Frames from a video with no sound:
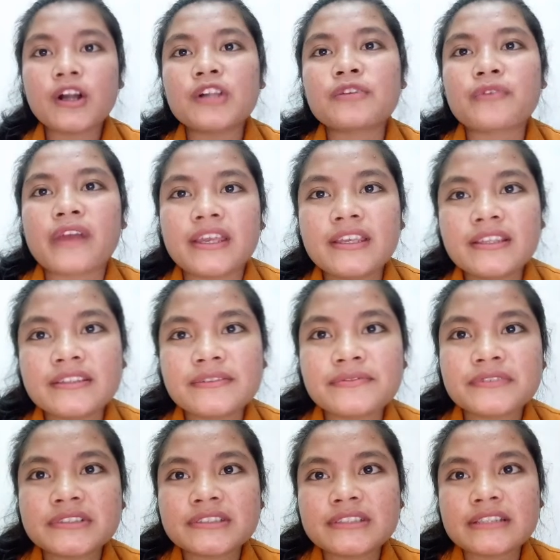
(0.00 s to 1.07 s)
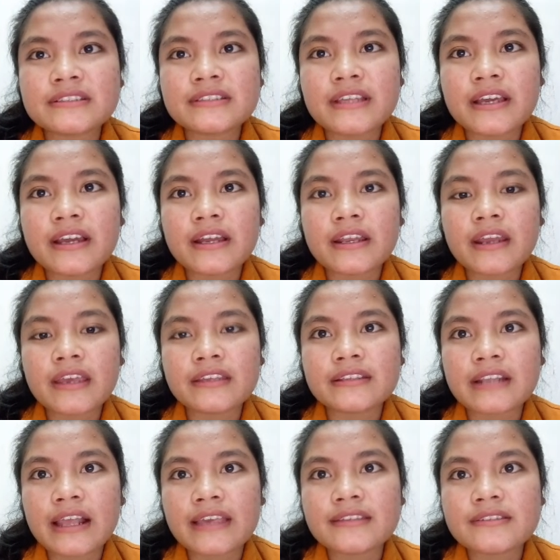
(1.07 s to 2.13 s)
Alright, the first things that I
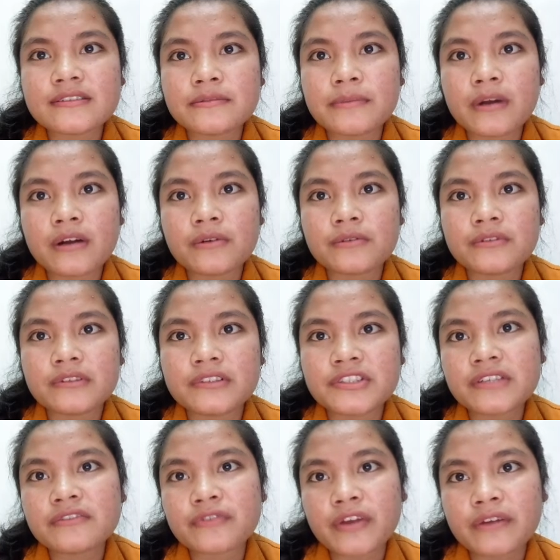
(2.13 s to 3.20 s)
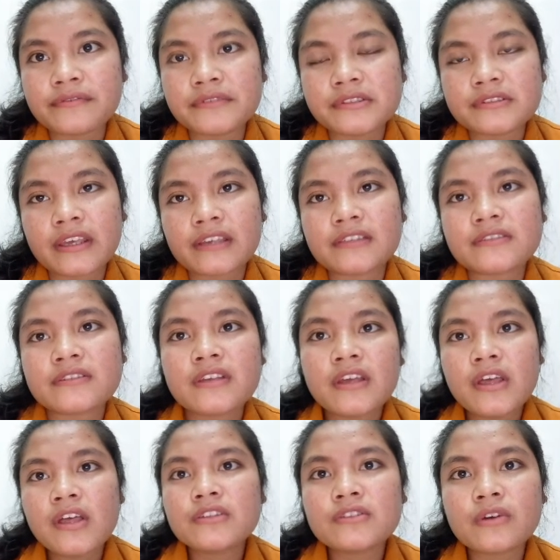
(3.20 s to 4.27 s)
analyze is about the genre of this text.
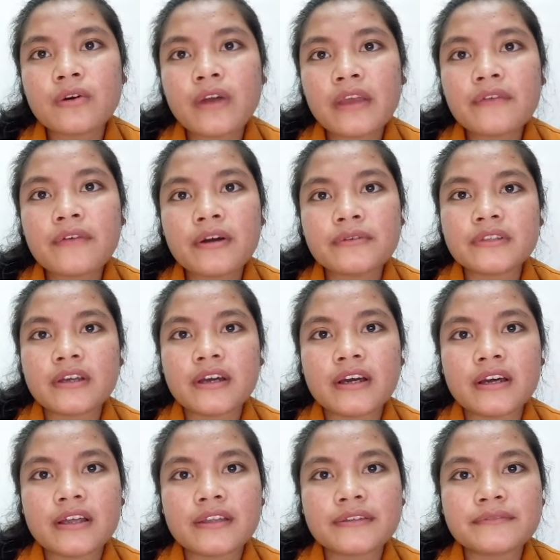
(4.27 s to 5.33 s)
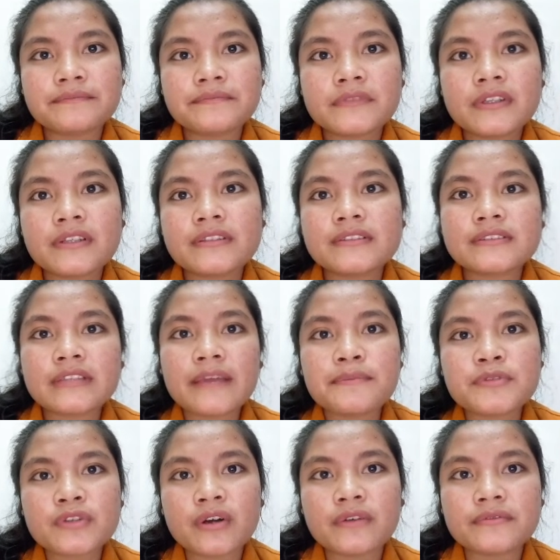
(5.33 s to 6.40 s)
So I found that the
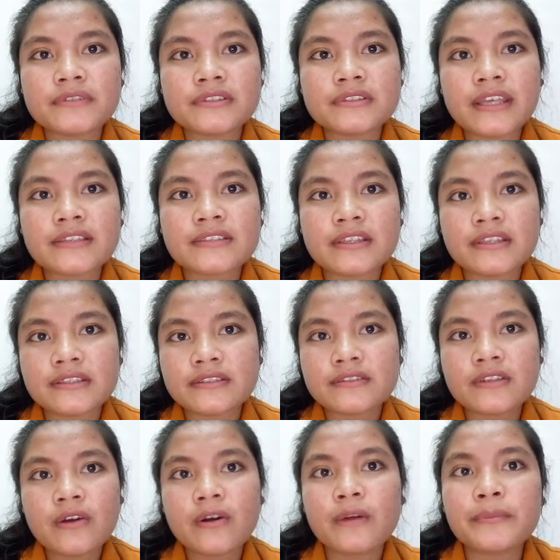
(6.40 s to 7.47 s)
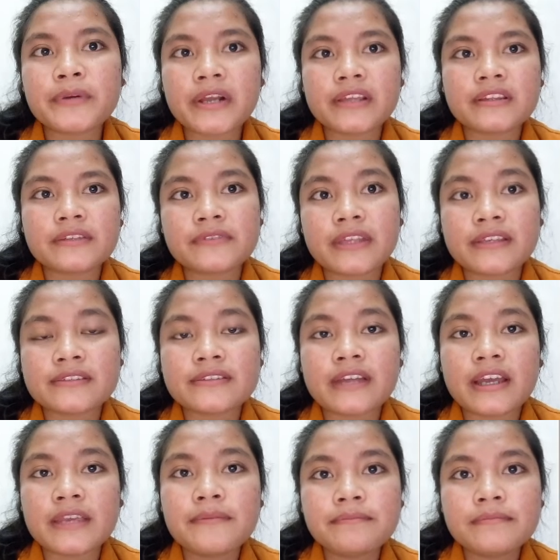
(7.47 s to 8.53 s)
types of this text is operative text
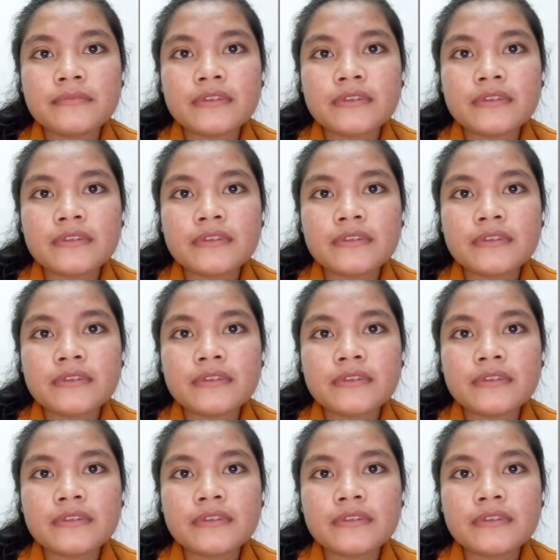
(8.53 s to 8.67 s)
type.